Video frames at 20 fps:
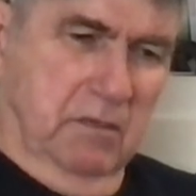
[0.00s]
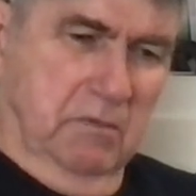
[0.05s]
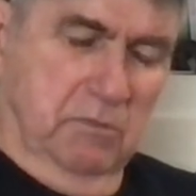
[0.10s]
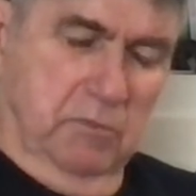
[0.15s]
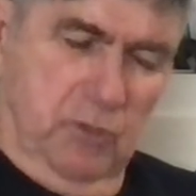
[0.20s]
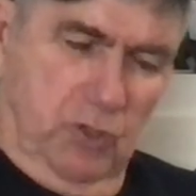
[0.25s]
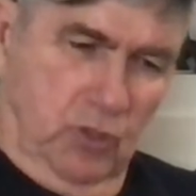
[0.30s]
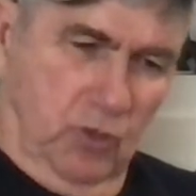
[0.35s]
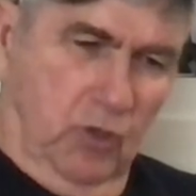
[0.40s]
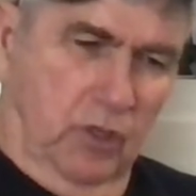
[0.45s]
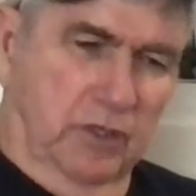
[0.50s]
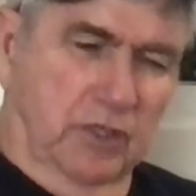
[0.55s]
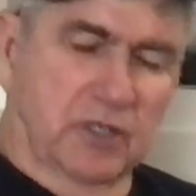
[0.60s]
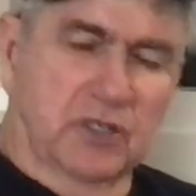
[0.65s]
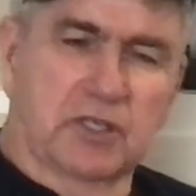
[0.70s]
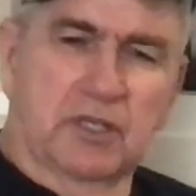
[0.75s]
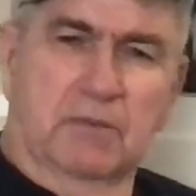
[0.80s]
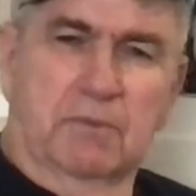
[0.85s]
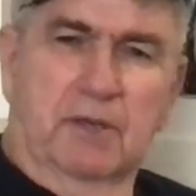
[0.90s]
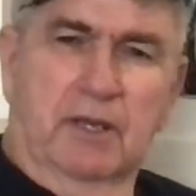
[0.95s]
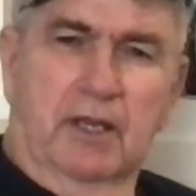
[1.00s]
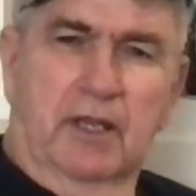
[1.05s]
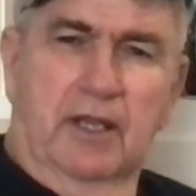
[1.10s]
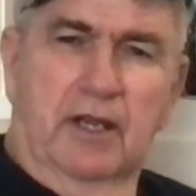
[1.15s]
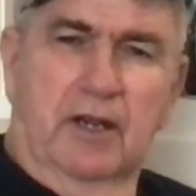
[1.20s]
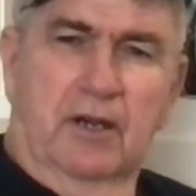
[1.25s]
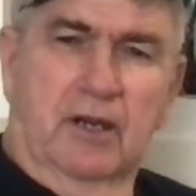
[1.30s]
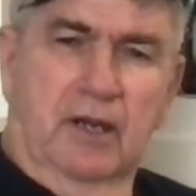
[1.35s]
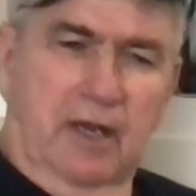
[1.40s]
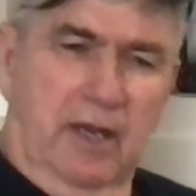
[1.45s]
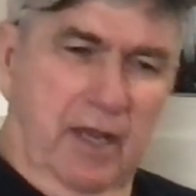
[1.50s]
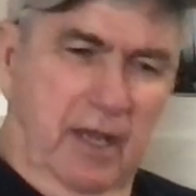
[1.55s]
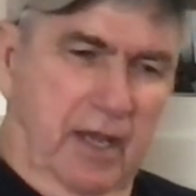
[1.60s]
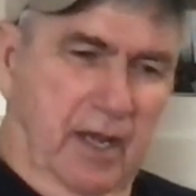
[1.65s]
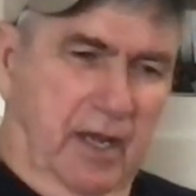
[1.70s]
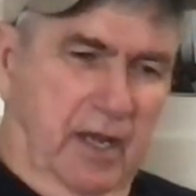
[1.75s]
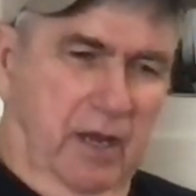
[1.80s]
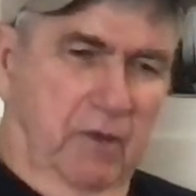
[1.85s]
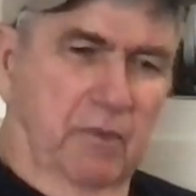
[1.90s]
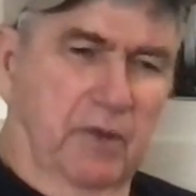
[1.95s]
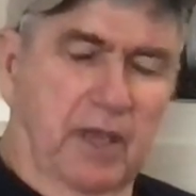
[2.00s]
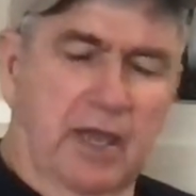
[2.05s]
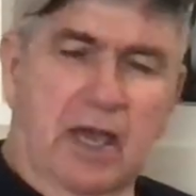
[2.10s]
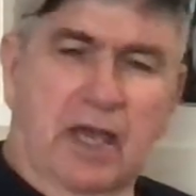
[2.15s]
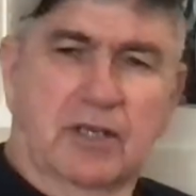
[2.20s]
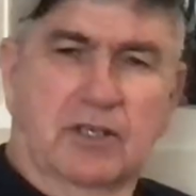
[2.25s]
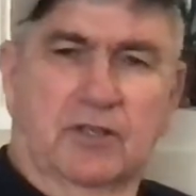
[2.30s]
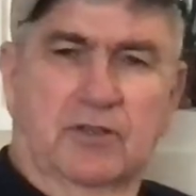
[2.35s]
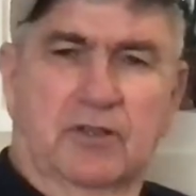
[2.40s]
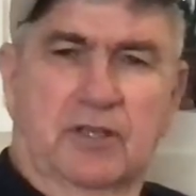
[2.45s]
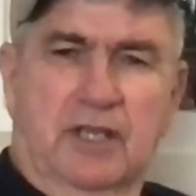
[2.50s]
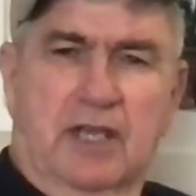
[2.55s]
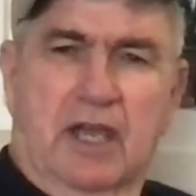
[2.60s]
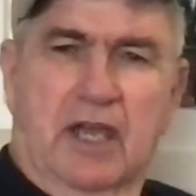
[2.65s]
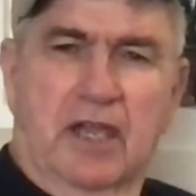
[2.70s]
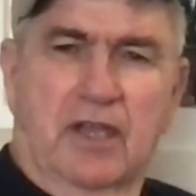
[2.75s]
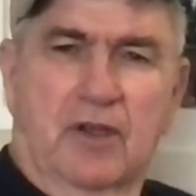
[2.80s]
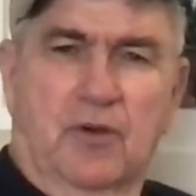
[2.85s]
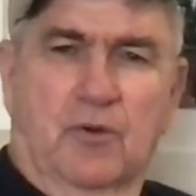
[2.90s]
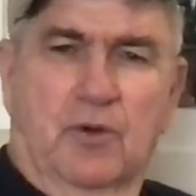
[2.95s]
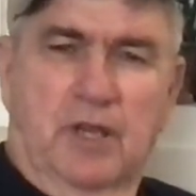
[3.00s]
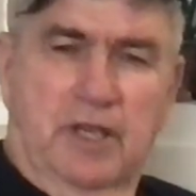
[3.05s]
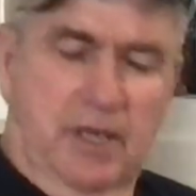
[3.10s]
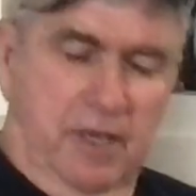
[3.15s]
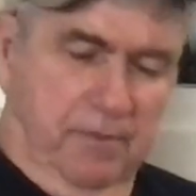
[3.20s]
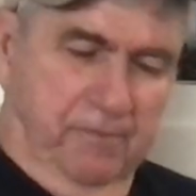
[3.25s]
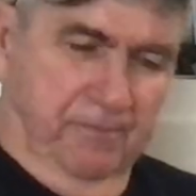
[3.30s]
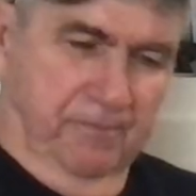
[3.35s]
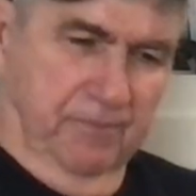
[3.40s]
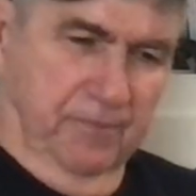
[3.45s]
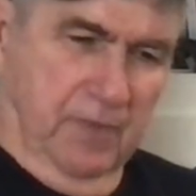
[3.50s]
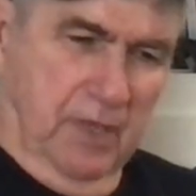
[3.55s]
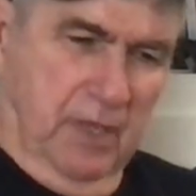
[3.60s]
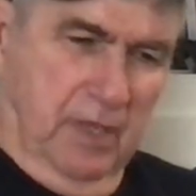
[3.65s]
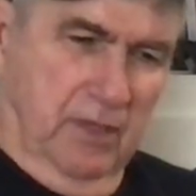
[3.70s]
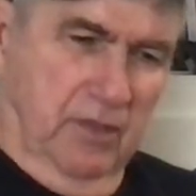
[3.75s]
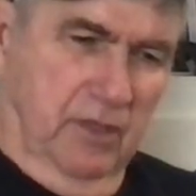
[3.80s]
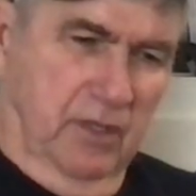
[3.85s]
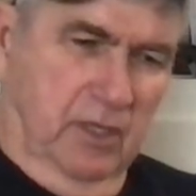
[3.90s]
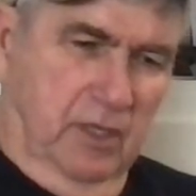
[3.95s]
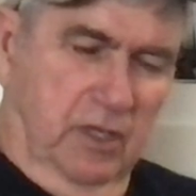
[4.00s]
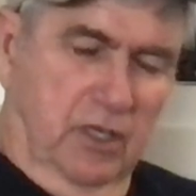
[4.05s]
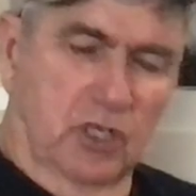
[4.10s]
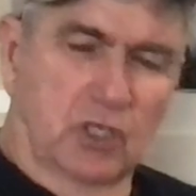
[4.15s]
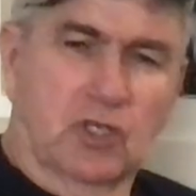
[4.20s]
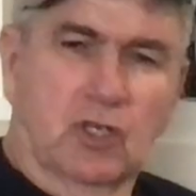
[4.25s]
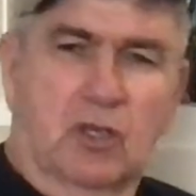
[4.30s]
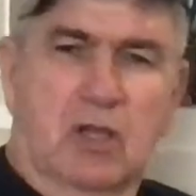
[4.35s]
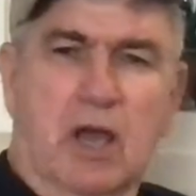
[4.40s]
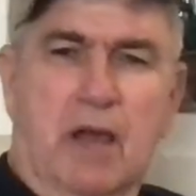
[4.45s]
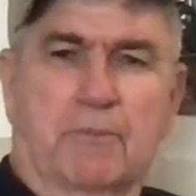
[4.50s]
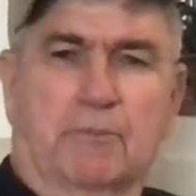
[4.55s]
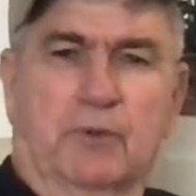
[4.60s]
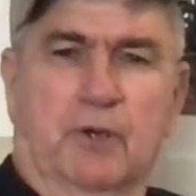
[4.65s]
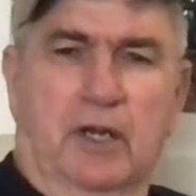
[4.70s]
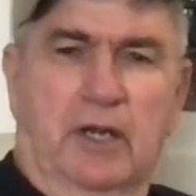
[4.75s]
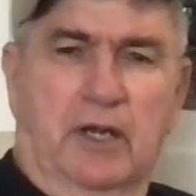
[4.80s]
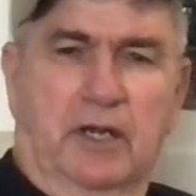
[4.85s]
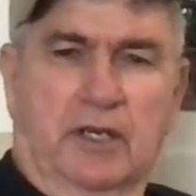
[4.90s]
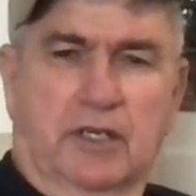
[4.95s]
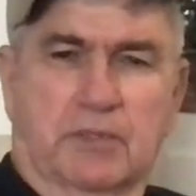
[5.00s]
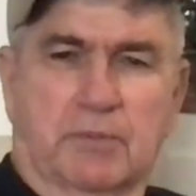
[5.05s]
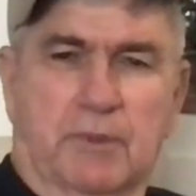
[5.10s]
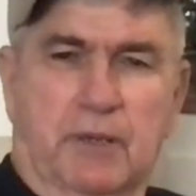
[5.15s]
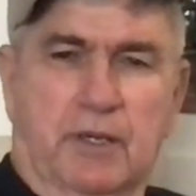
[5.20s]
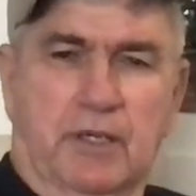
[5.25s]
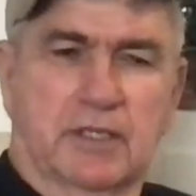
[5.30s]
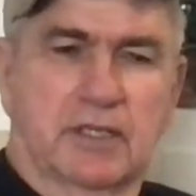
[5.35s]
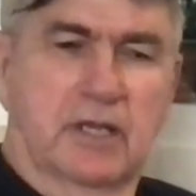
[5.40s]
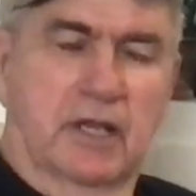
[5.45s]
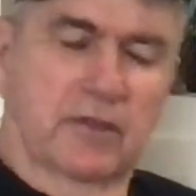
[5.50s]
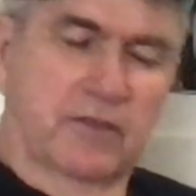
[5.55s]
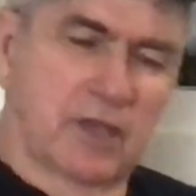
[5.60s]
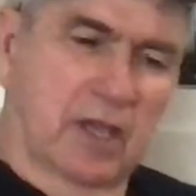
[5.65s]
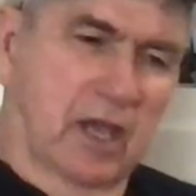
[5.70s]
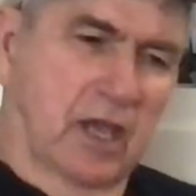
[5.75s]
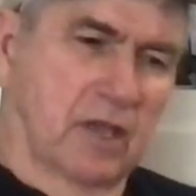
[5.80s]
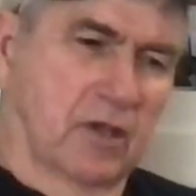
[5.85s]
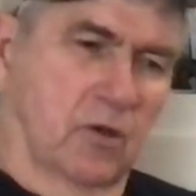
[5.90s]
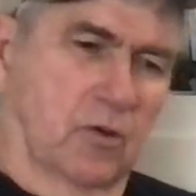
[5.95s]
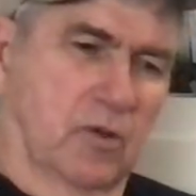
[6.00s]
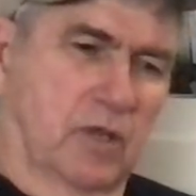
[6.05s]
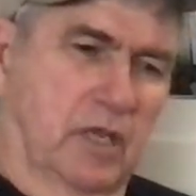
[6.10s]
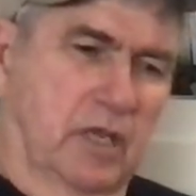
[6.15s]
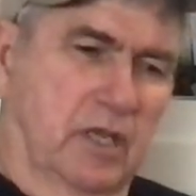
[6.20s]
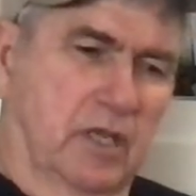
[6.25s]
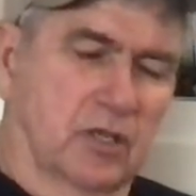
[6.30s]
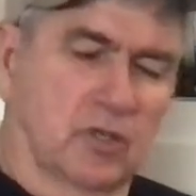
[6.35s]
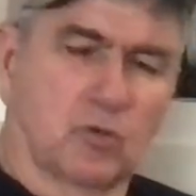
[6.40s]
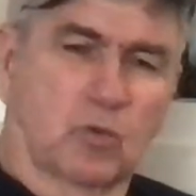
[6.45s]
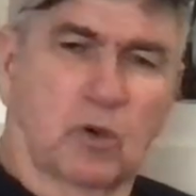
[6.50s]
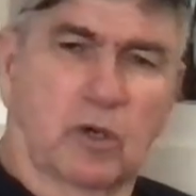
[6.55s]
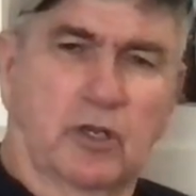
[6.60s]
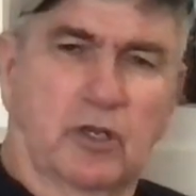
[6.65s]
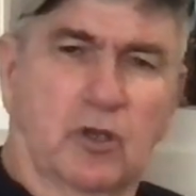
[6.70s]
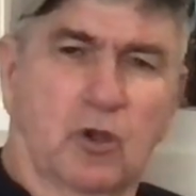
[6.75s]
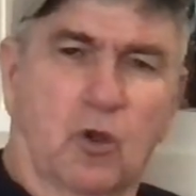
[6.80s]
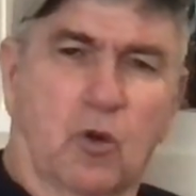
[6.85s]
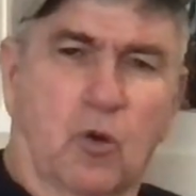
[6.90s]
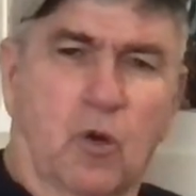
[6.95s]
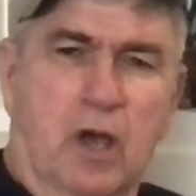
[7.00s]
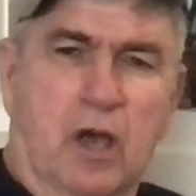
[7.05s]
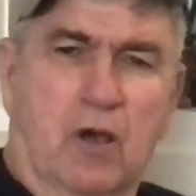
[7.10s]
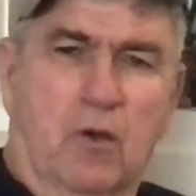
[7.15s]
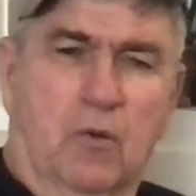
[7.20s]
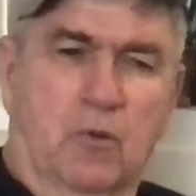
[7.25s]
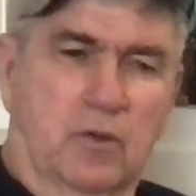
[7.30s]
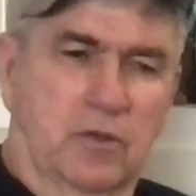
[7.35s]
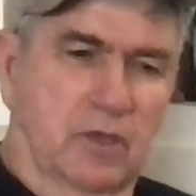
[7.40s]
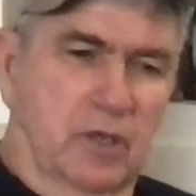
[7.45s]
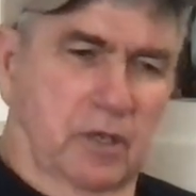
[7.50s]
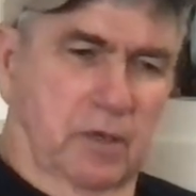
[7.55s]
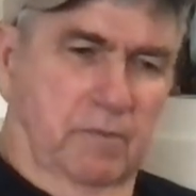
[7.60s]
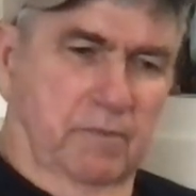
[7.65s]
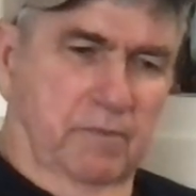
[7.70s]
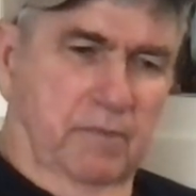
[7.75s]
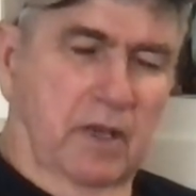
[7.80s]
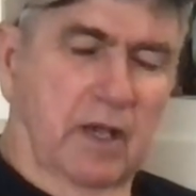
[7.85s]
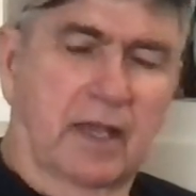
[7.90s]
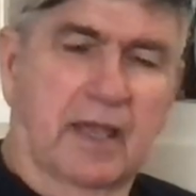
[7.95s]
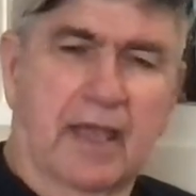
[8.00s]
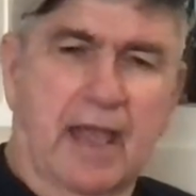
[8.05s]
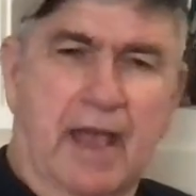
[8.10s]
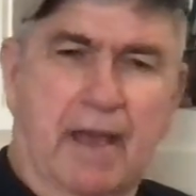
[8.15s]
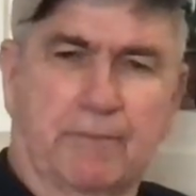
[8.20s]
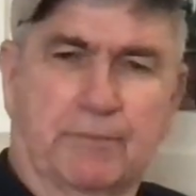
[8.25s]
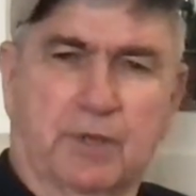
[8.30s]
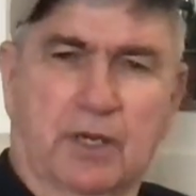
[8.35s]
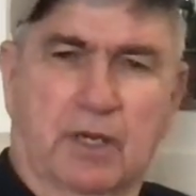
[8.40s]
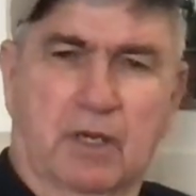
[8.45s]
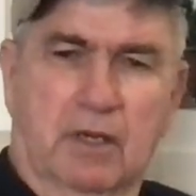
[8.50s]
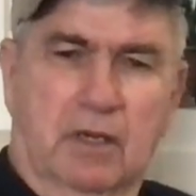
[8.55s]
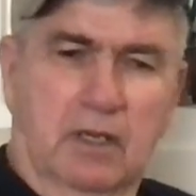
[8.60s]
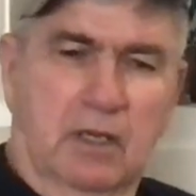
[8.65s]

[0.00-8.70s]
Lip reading: enjoyed the simulator. And then we got to the IOE, the initial operating experience. Now the IOE is where you go out with a captain,